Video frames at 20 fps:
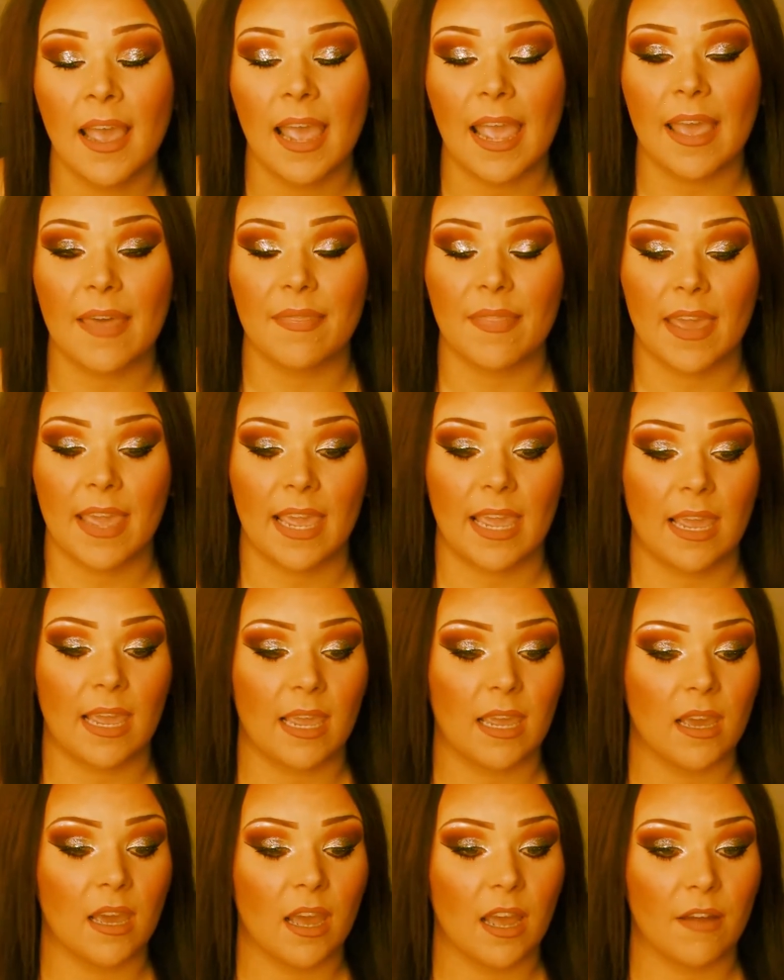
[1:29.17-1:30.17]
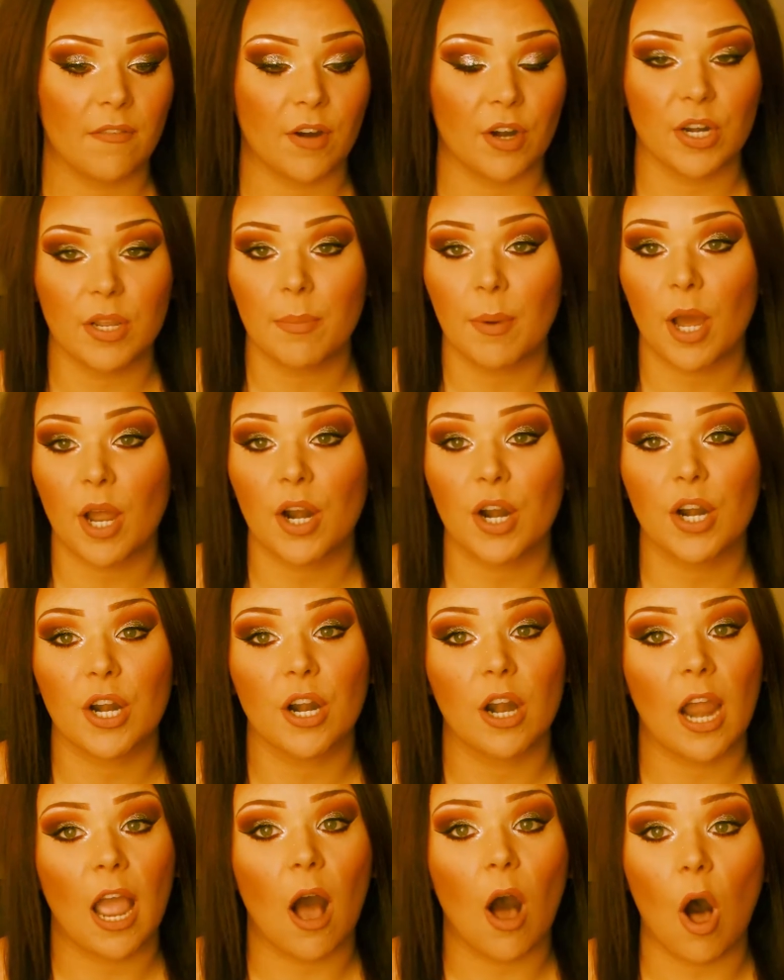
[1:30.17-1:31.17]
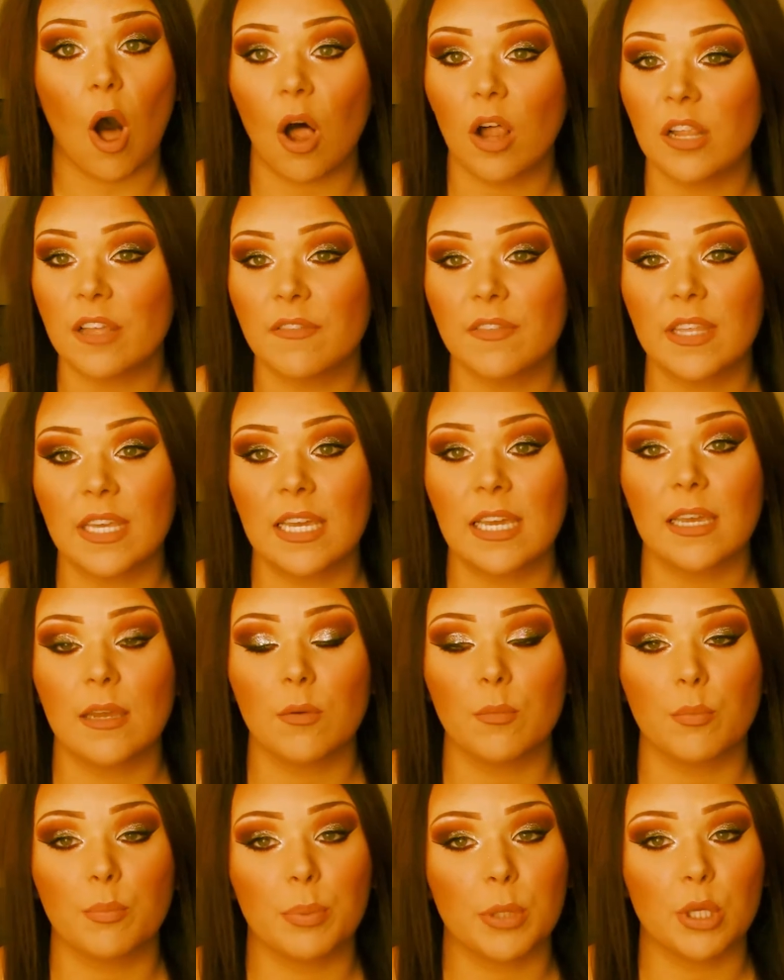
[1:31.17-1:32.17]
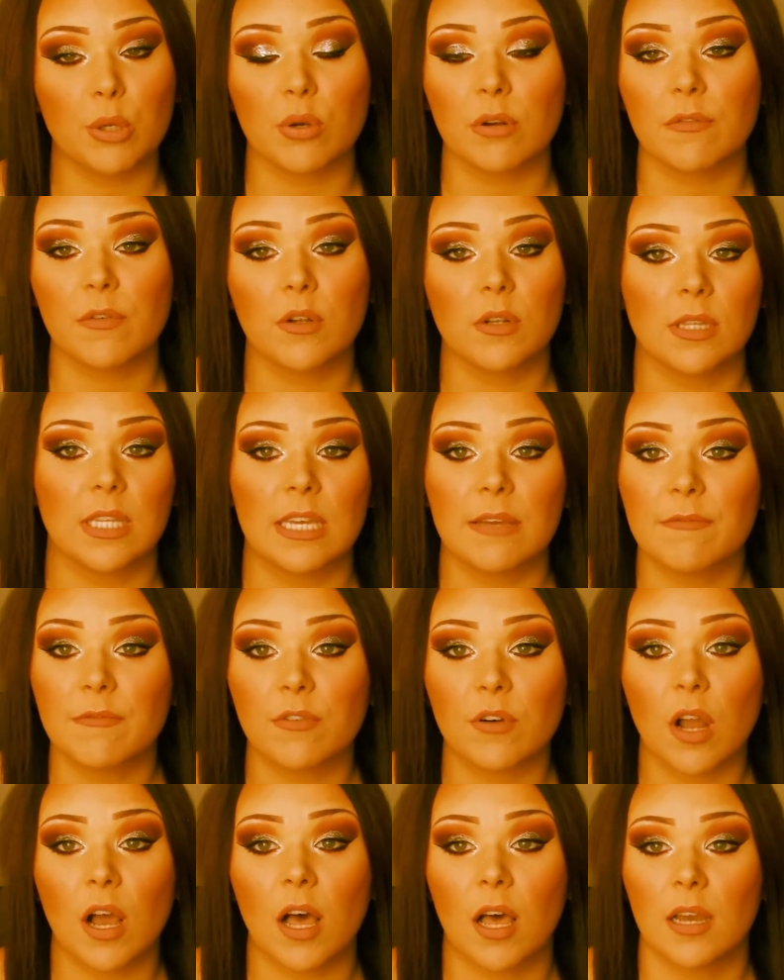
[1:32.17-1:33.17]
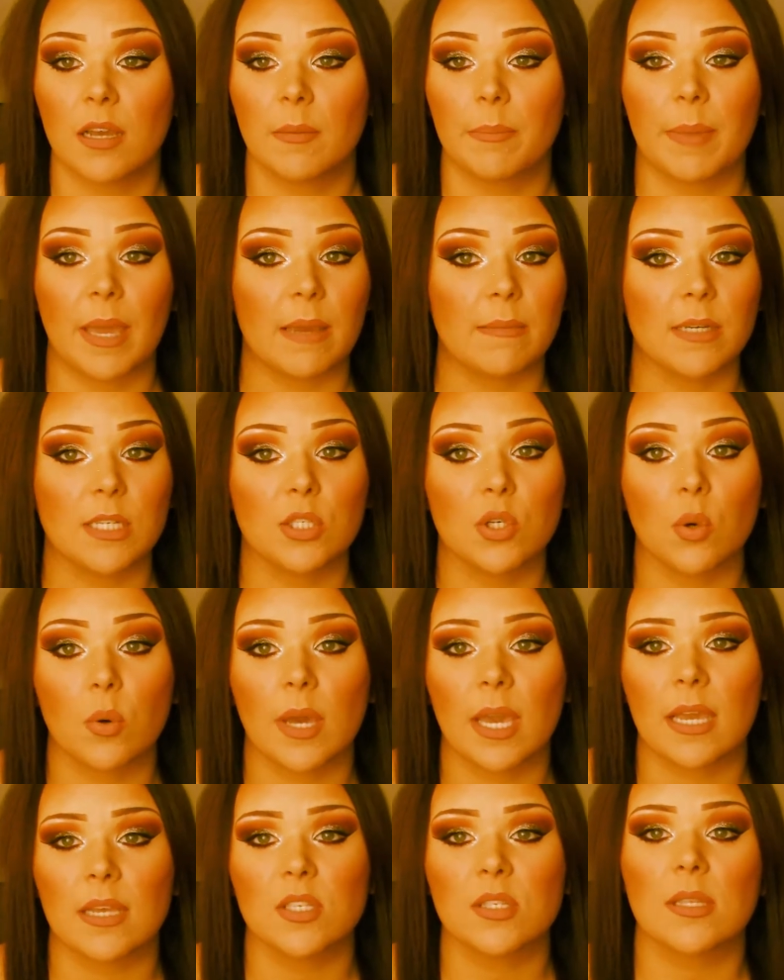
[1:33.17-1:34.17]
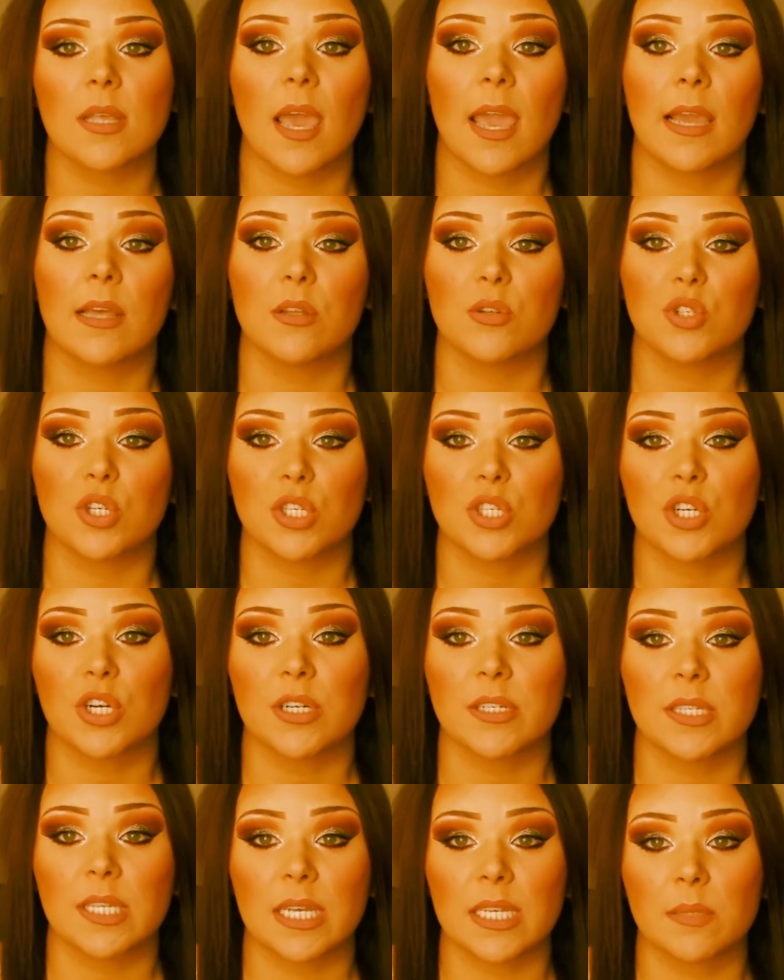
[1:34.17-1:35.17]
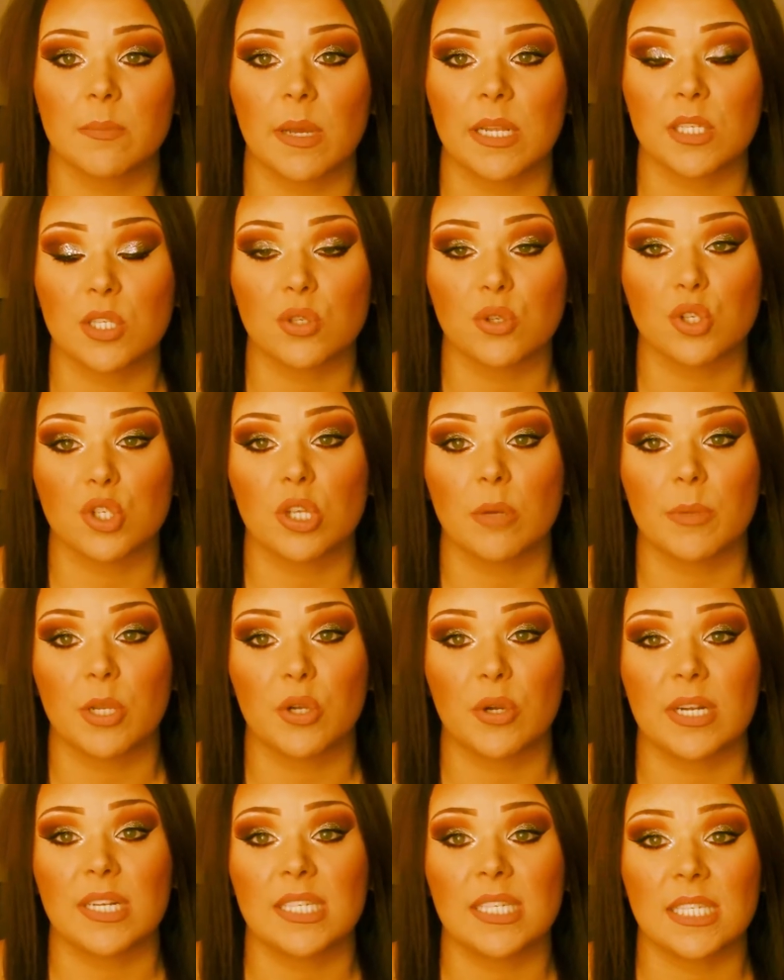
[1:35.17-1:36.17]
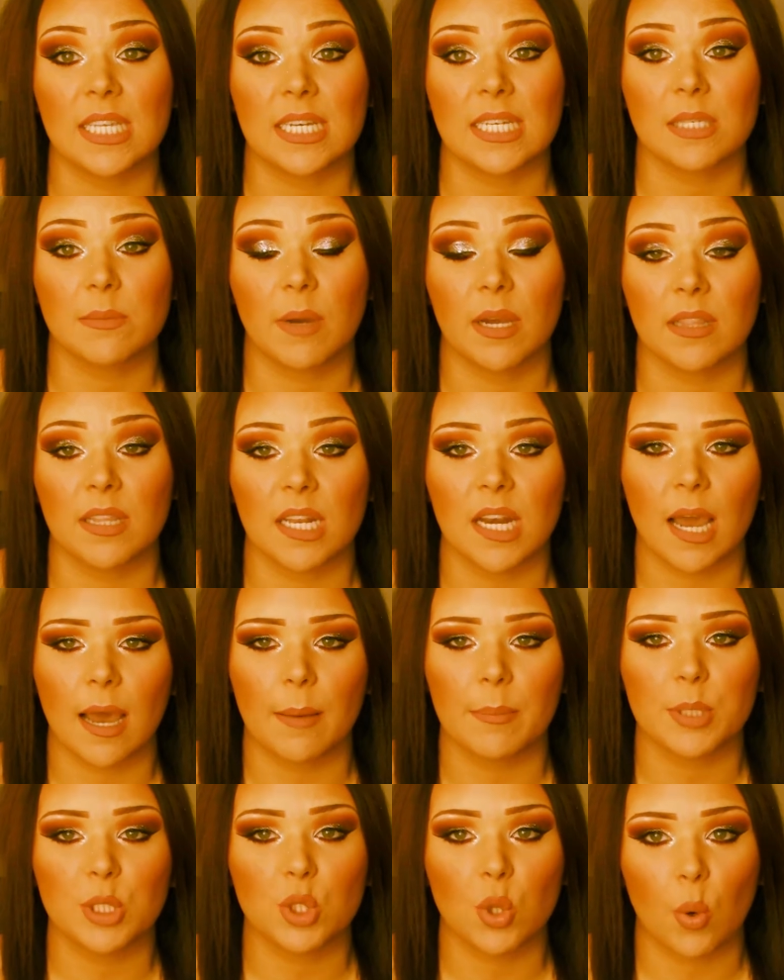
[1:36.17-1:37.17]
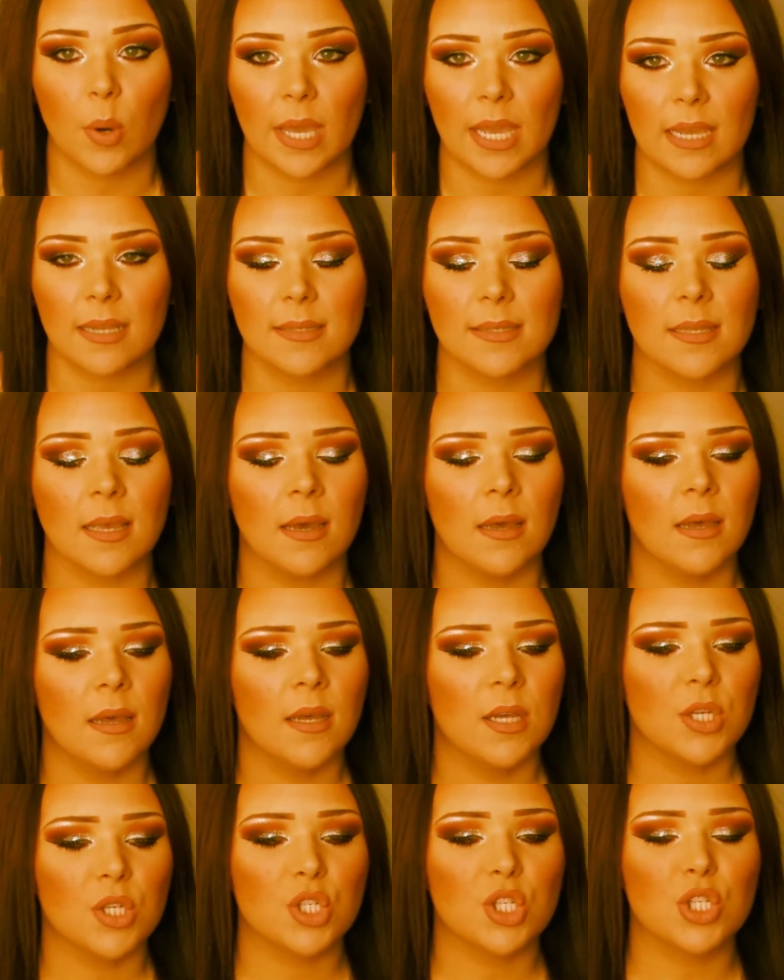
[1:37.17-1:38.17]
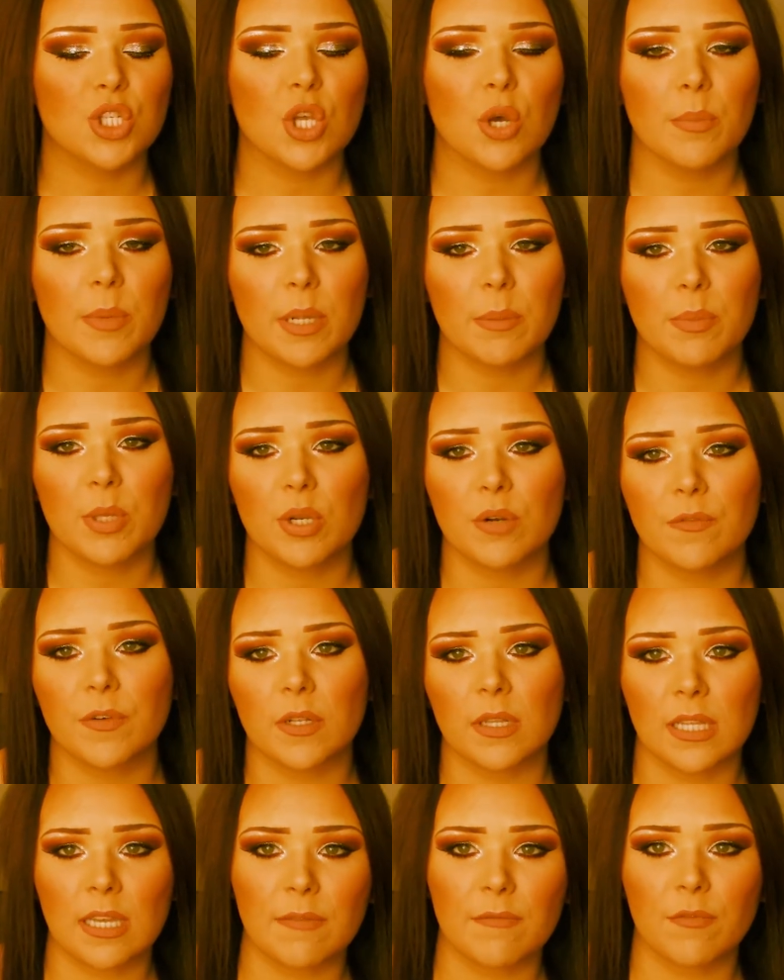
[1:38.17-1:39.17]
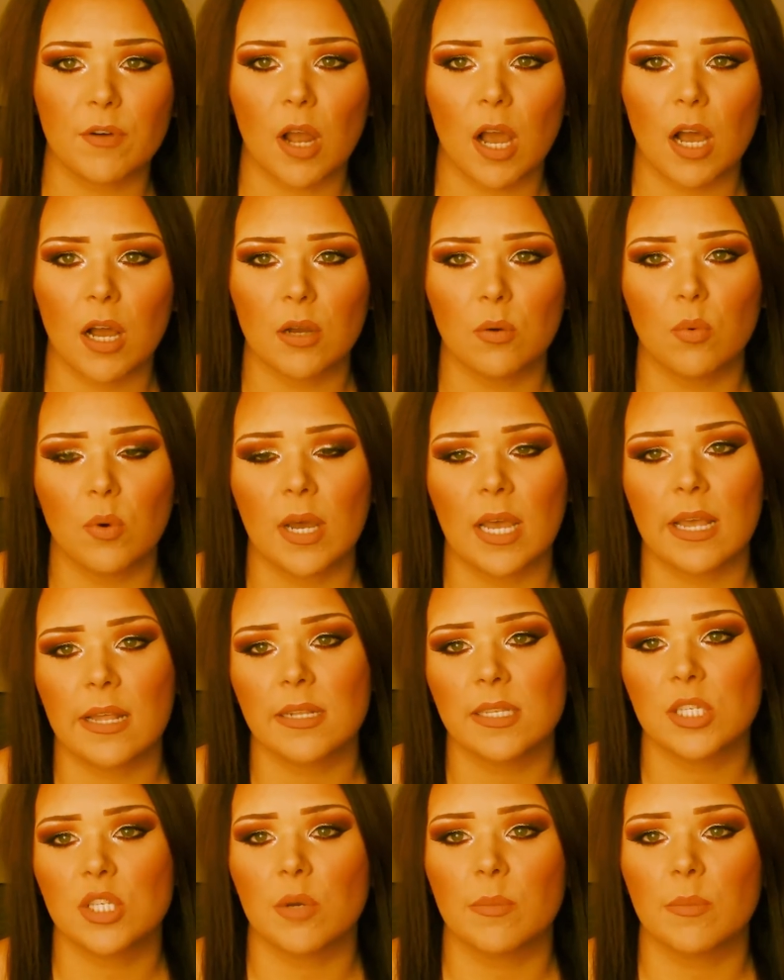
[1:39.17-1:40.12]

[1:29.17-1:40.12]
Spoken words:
And they have already bought her all of the beautiful Leapfrog baby toys. The Halo just turned 6 months, so there's so many great 6 month and up toys. So many beautiful Leapfrog ones.